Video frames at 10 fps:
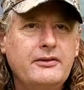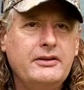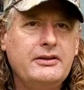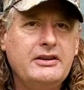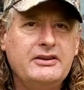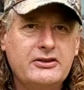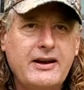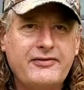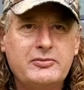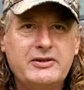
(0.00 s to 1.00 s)
you do
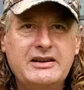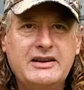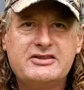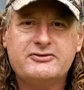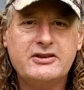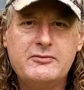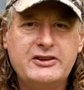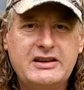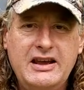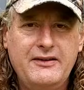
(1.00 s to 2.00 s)
have to be
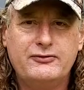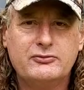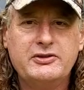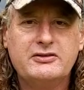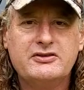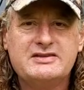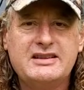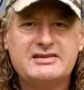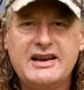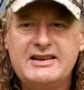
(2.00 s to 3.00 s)
extremely careful, because
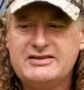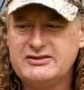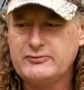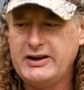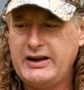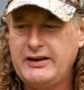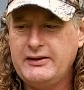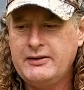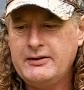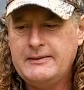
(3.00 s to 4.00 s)
there's cases where
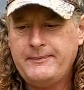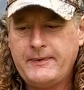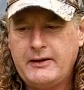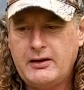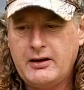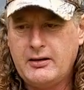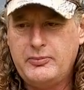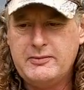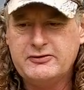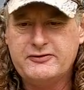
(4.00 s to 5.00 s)

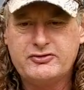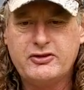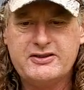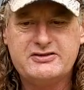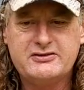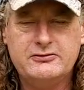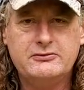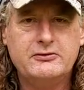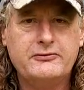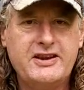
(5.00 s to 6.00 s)
people have tried to
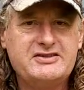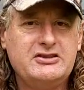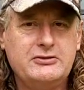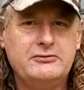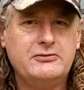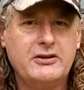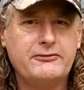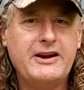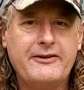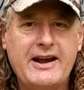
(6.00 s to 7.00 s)
rescue a
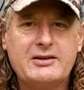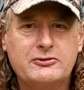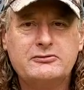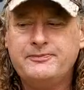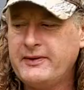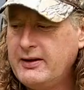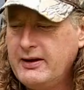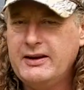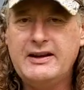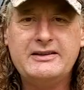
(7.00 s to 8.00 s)
rare animal
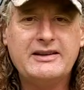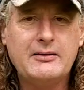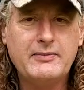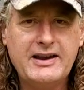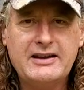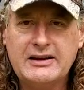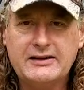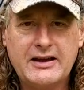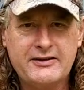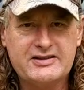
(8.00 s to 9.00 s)
and ended up making
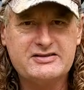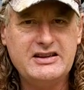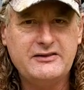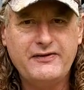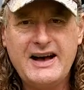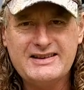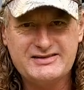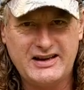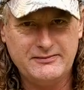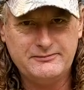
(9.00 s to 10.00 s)
it go extinct
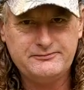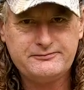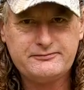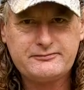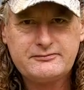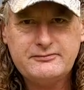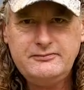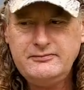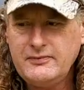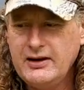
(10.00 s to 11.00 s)
faster
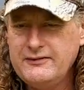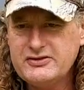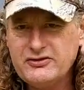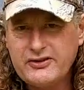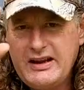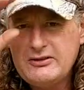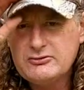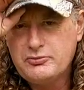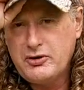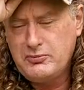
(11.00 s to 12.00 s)
if it's not
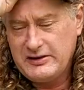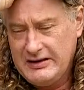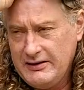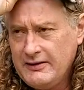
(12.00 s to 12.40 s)
handled properly.